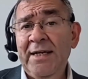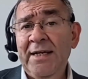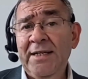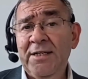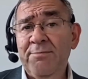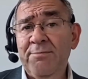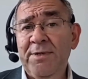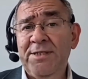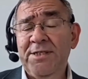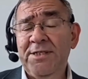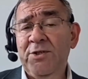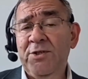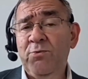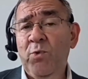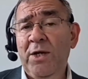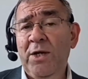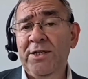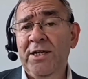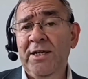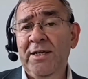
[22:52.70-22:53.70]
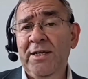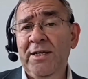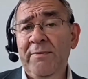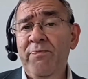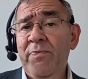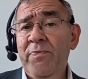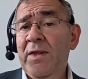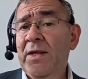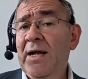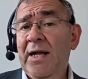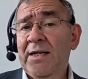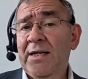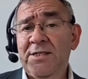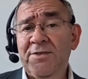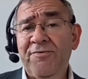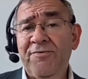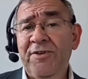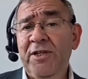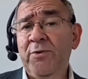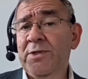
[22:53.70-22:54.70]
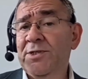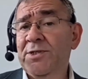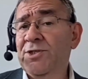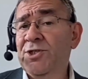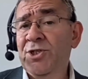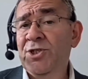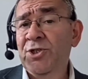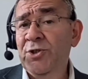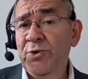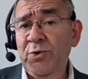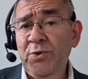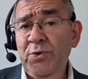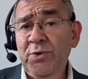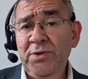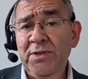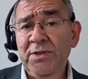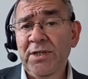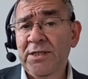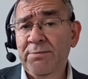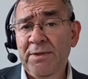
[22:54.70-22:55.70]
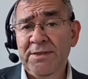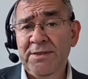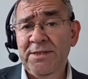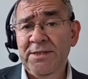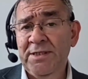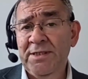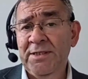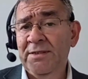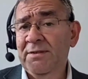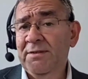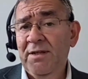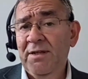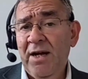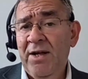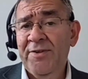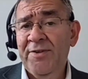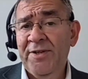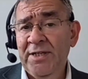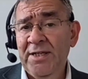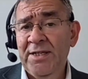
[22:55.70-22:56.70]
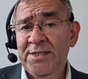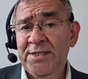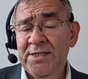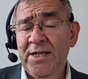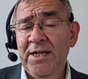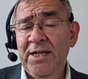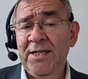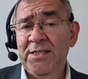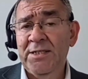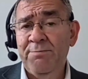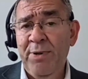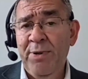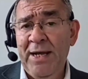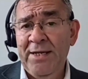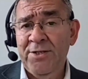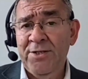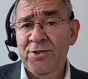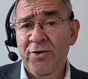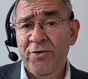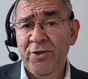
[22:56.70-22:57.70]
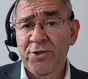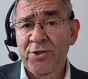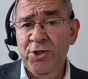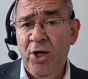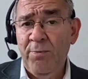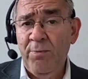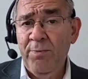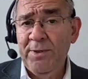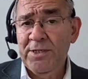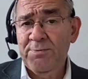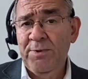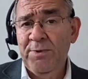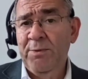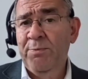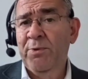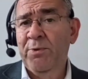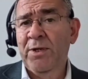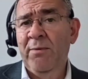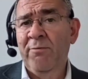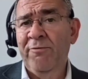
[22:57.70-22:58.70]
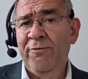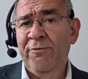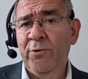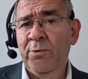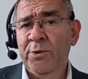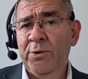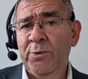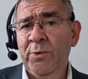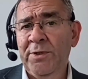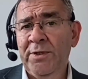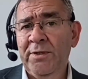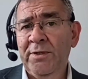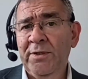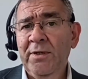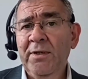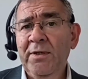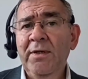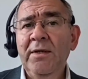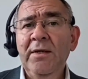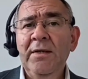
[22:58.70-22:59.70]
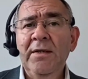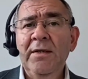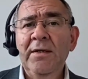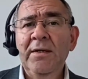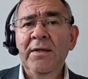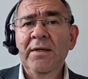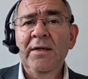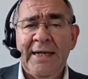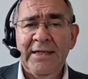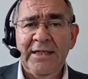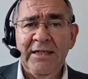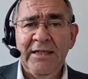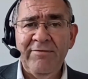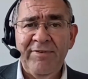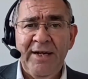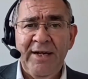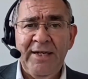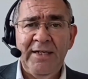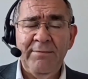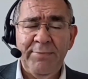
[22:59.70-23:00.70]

or 9 admitted in one year, and as few as 2 admitted in other years. It depends on the topics people come forward with and the